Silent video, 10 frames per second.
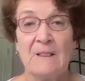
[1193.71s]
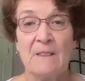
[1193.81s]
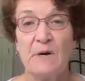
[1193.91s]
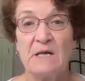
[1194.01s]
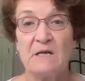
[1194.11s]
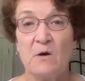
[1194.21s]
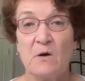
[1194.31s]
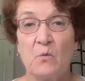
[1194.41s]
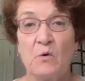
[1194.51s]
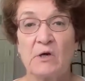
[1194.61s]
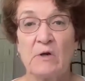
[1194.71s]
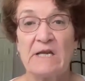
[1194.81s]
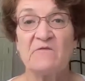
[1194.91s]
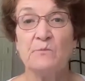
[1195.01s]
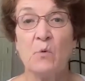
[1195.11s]
But we're going to
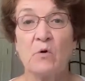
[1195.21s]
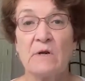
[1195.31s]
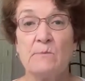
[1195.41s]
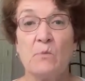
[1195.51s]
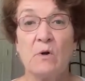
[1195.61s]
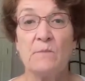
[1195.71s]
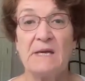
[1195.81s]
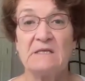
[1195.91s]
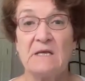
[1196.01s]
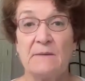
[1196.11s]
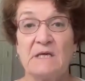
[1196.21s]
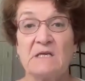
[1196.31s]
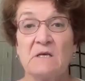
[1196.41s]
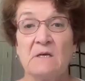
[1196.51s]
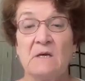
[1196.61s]
have more and more
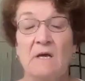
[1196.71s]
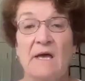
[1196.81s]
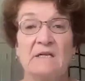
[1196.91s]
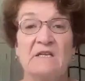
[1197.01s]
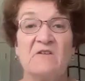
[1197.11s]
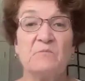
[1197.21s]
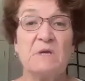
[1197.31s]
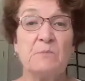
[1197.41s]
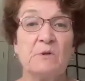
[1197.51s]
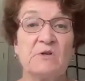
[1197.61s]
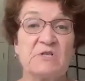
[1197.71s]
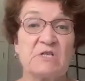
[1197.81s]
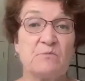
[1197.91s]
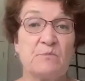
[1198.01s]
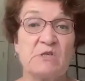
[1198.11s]
pandemics. And if people are
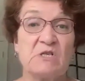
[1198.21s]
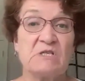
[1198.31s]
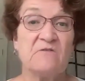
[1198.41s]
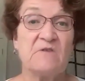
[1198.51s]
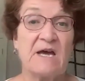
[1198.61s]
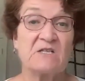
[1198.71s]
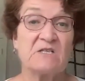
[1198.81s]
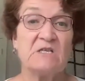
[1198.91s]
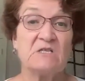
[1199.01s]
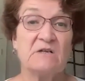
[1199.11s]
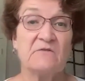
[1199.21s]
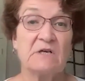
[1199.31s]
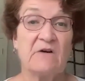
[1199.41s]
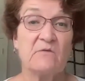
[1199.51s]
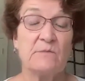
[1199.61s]
suspicious of vaccines and of the
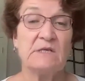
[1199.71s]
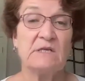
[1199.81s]
government